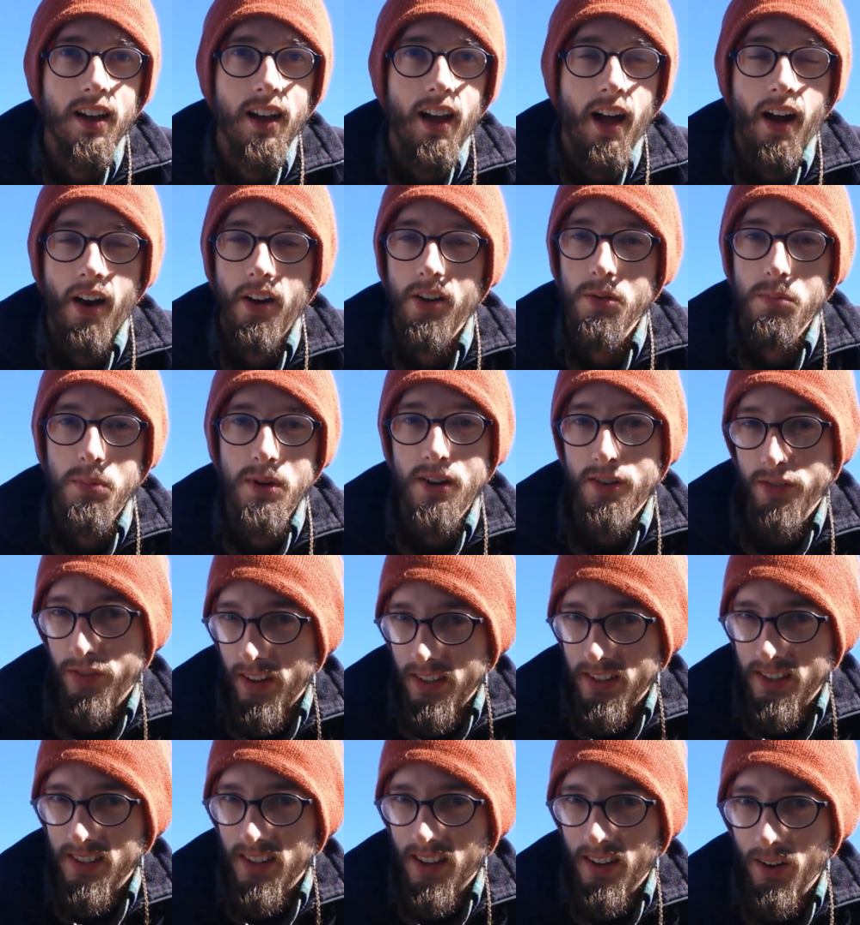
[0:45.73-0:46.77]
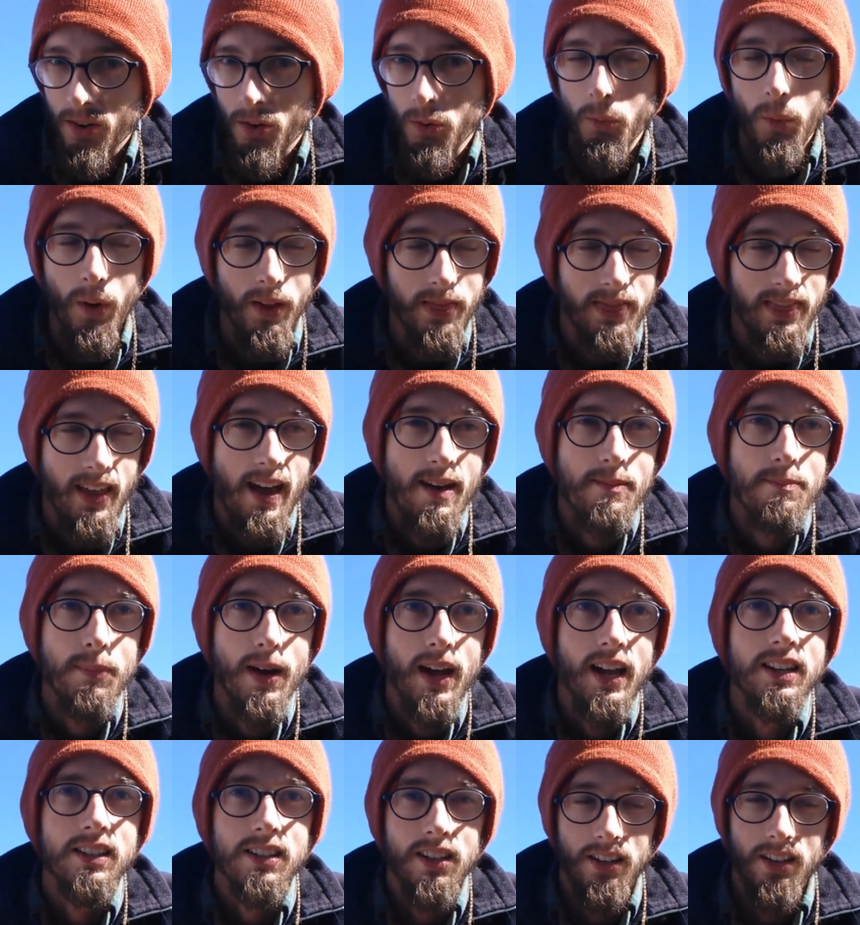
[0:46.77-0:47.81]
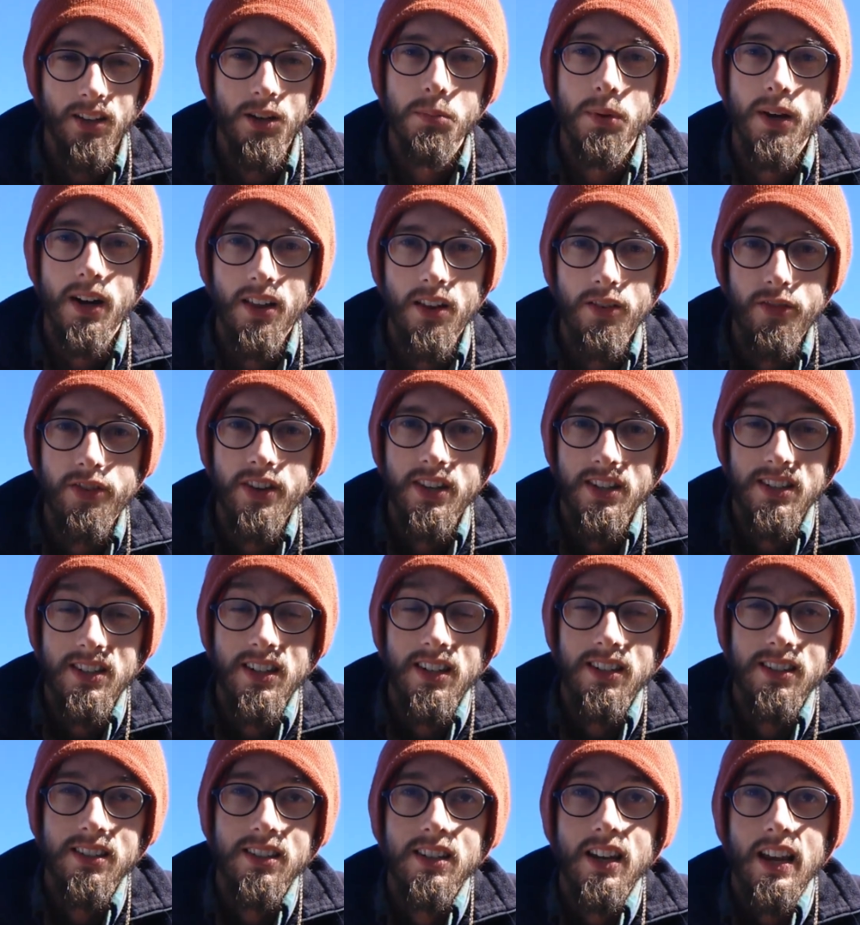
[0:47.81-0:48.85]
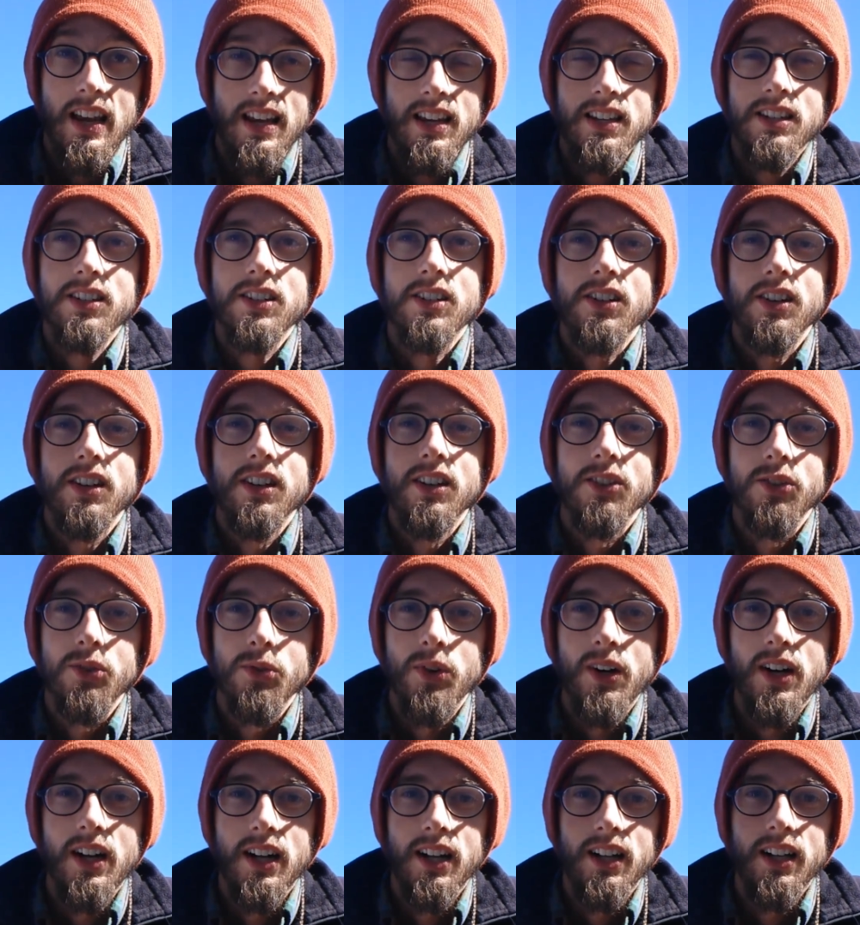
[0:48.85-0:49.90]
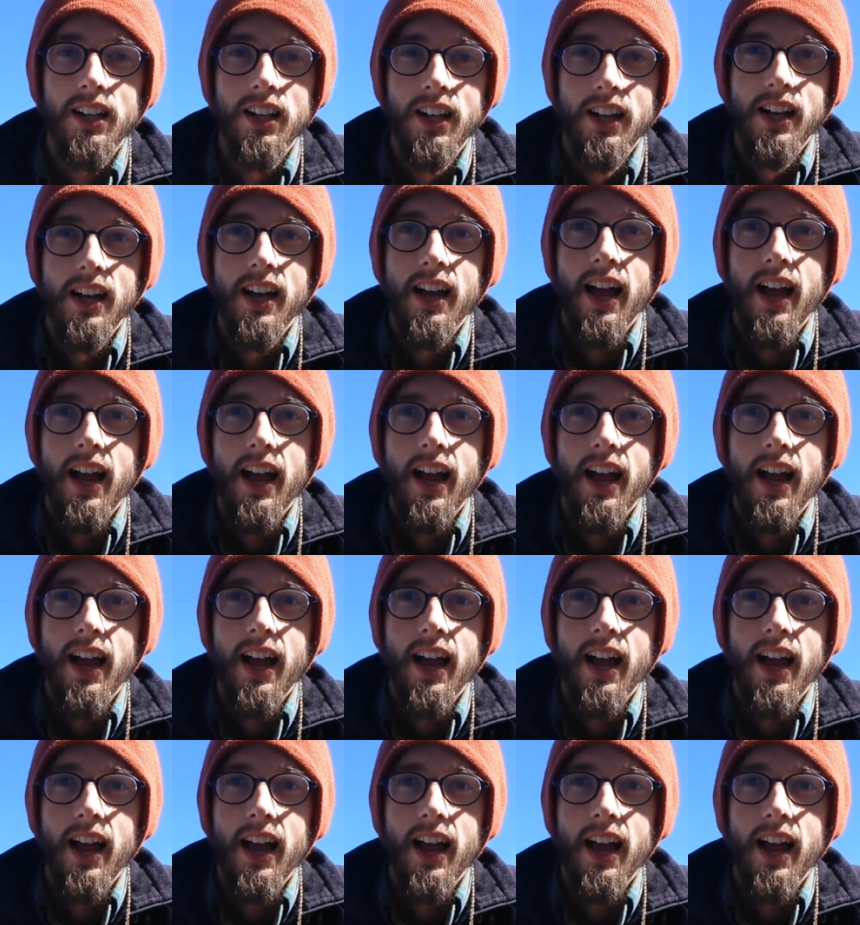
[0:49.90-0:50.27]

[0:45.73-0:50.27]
how to be a VISTA, what that meant, a little bit of the VISTA's history as well,